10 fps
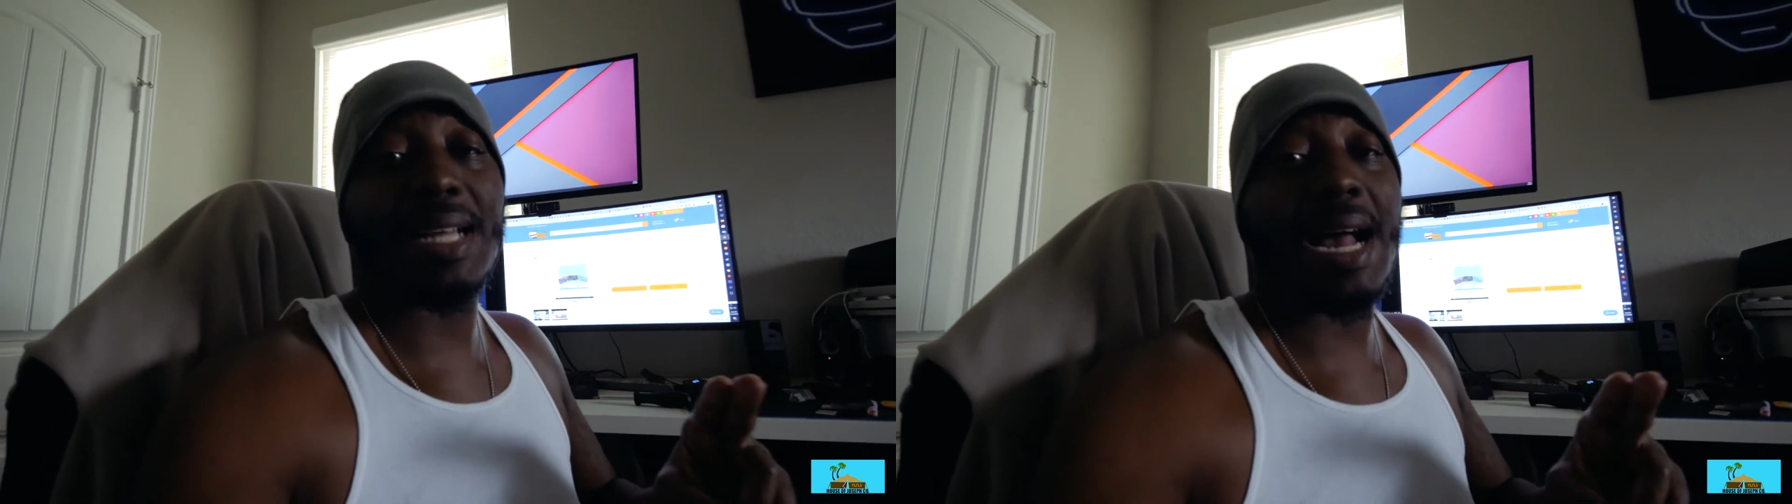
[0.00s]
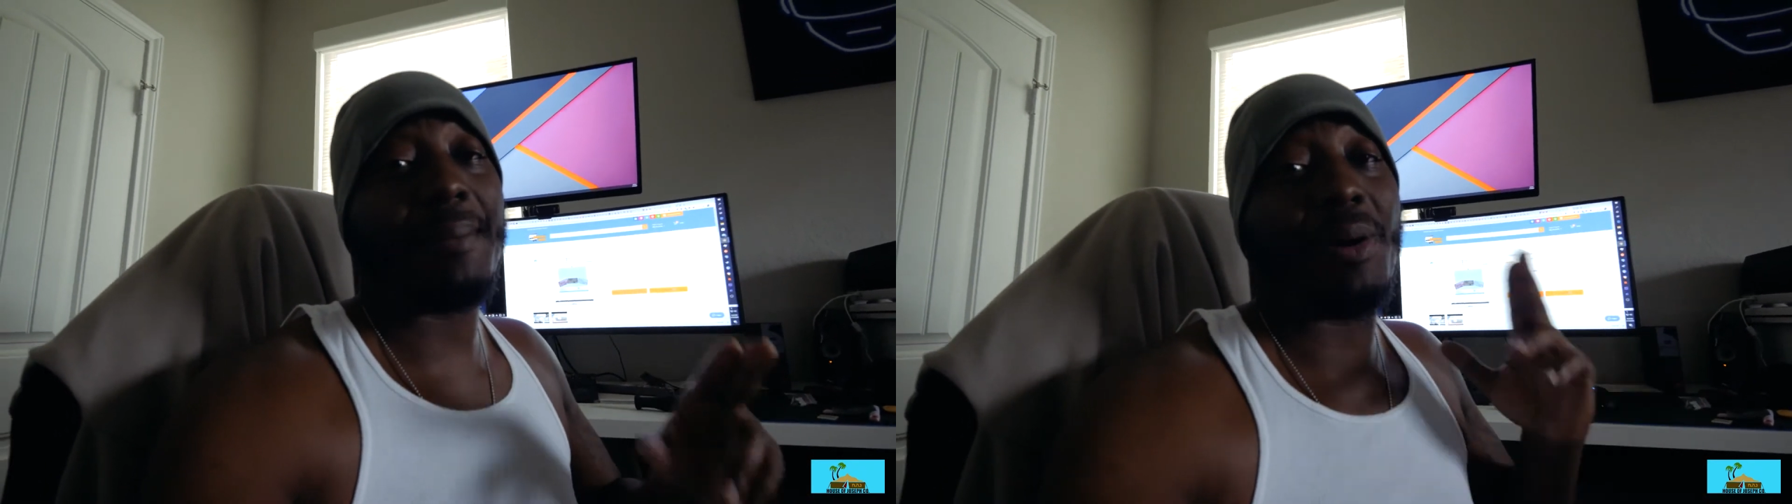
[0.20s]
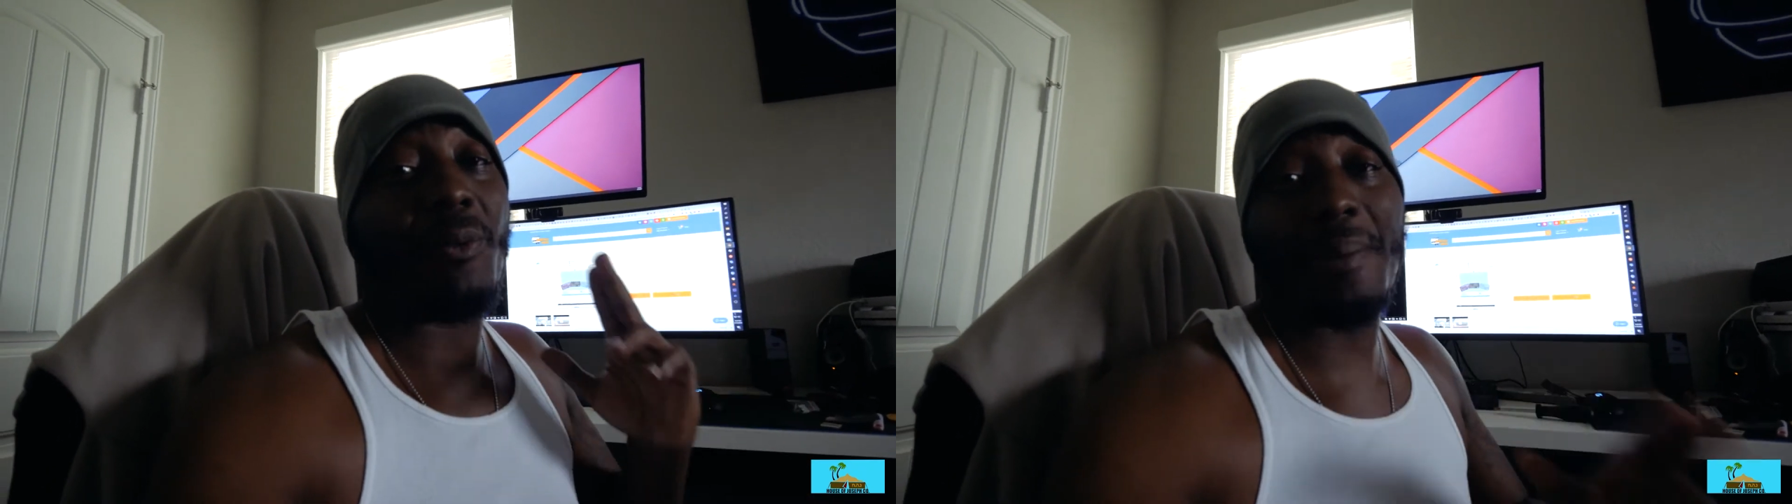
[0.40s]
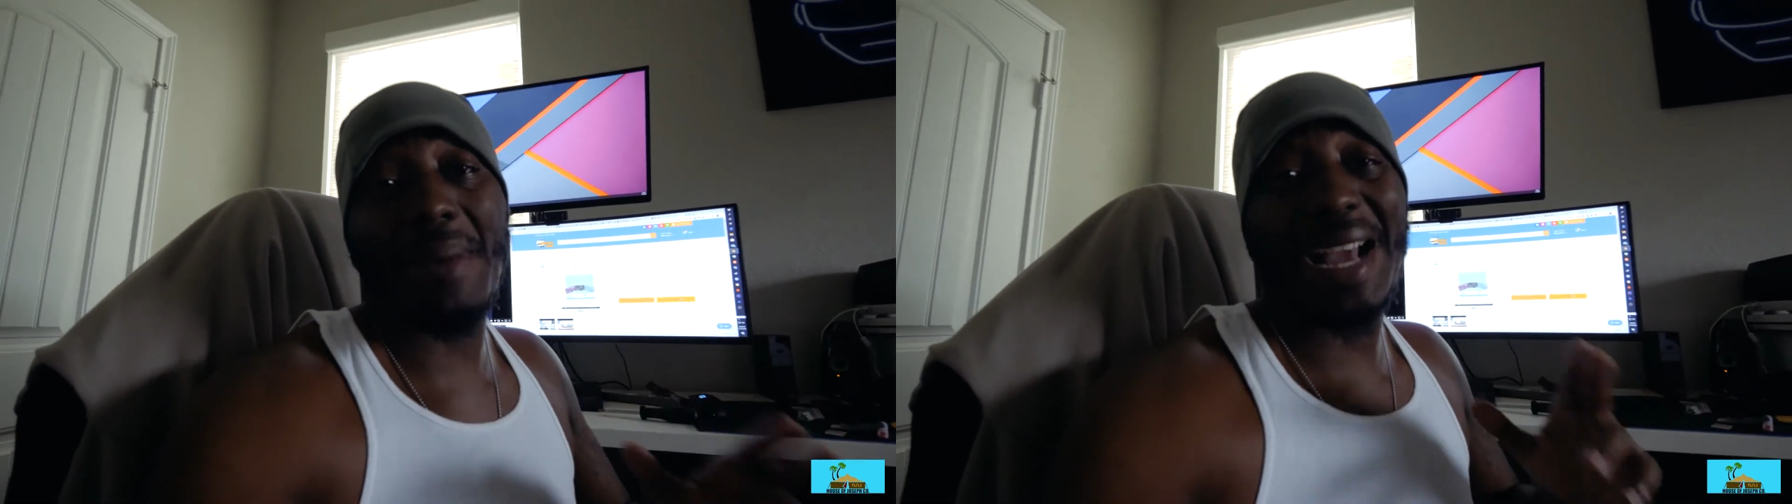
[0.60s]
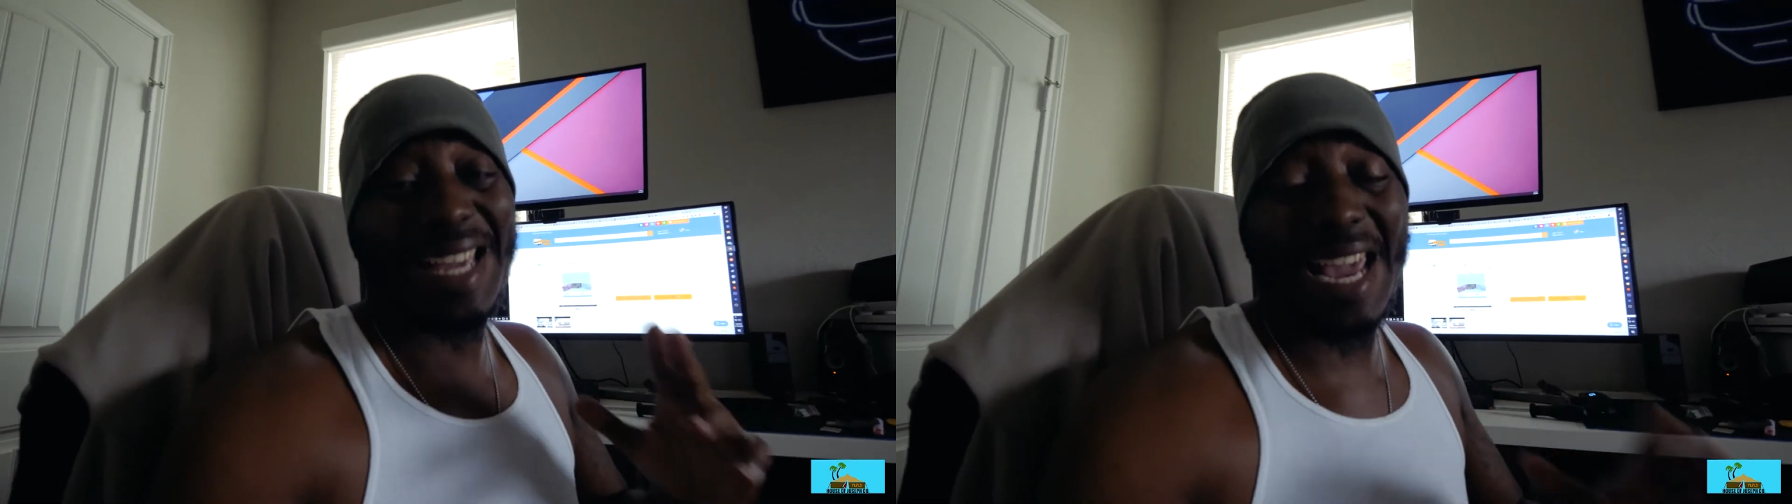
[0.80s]
time I want
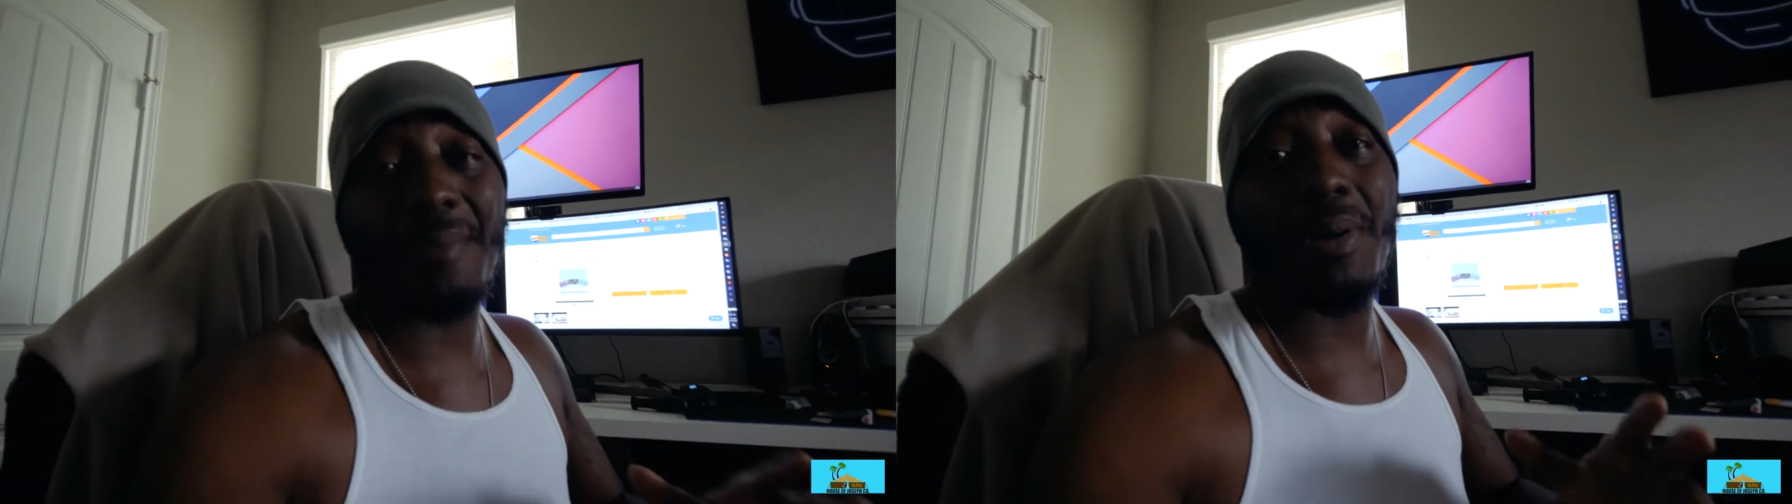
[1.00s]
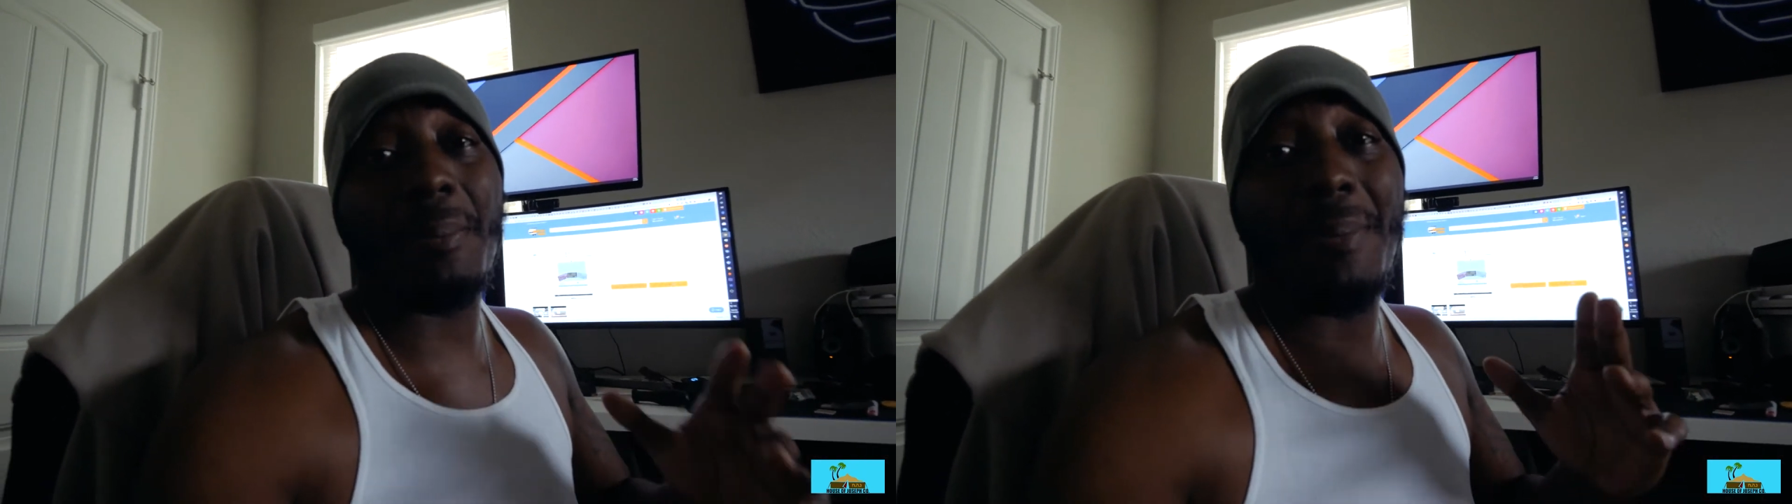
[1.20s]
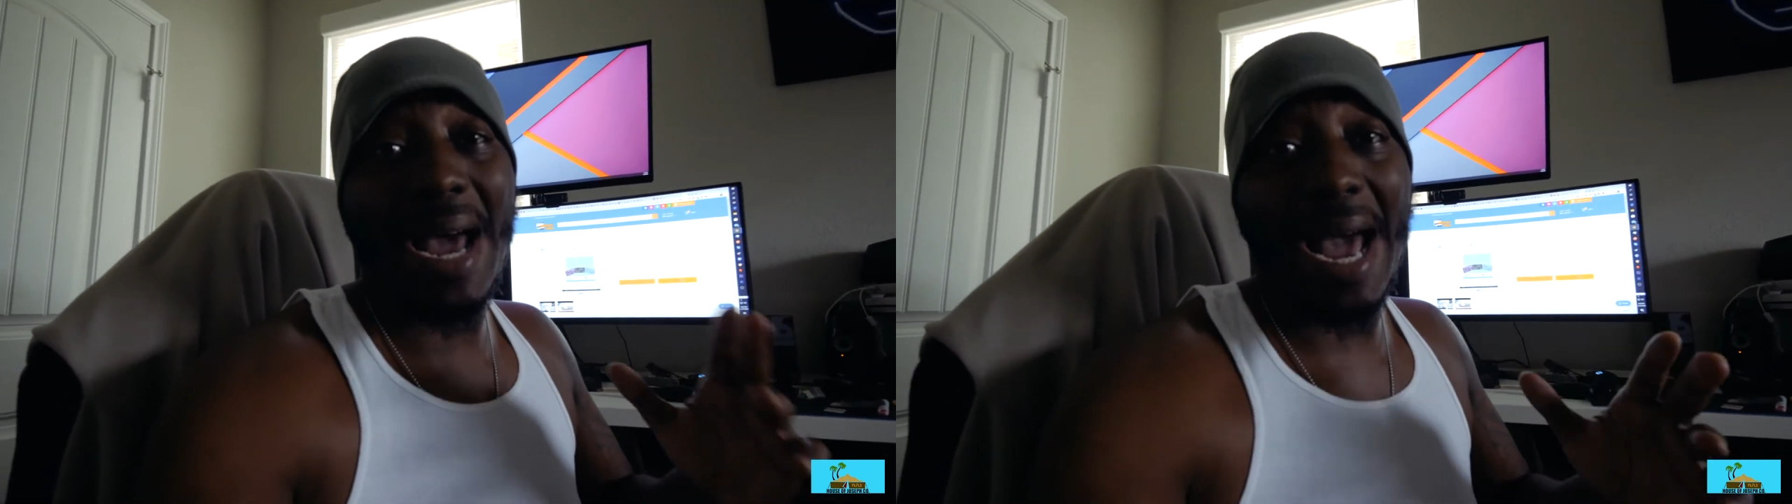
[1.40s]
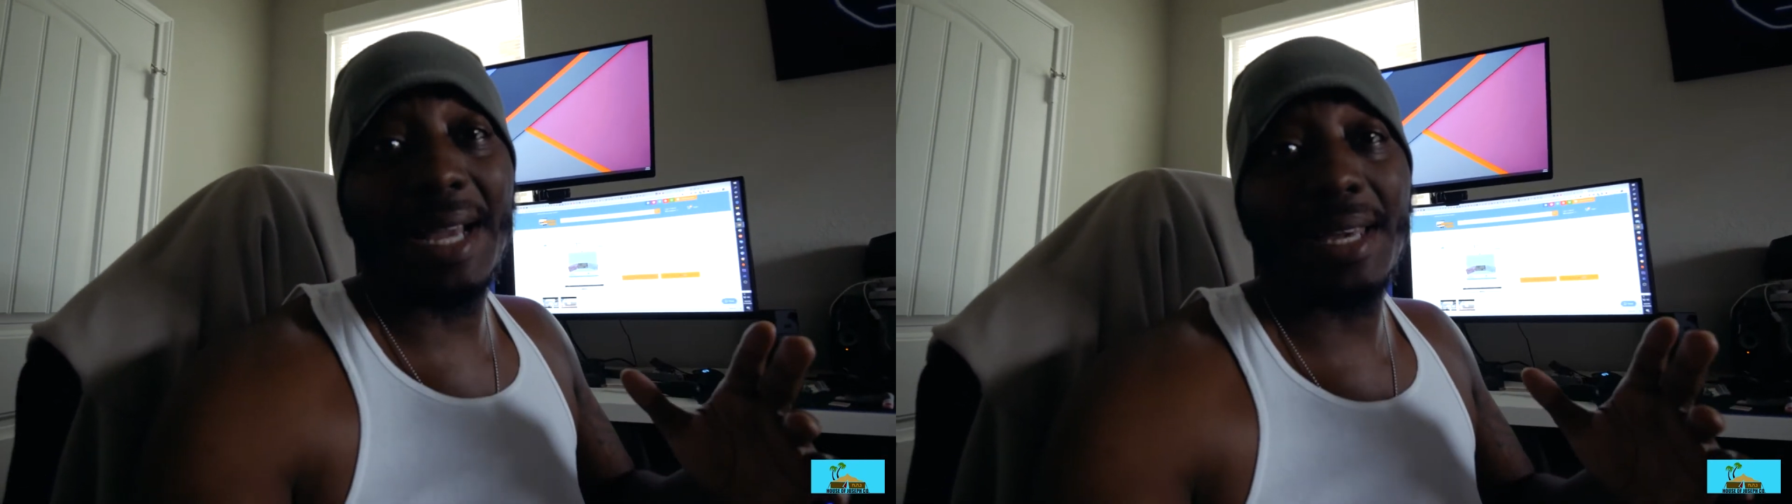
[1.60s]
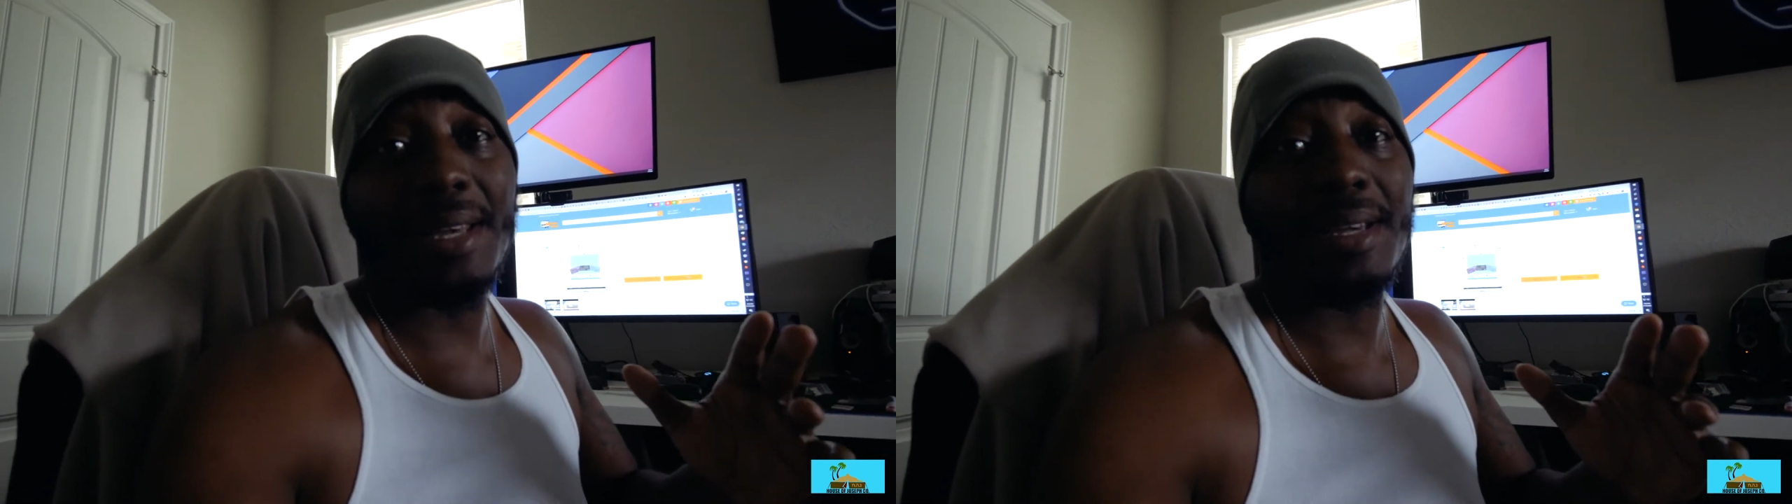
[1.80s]
my camera back.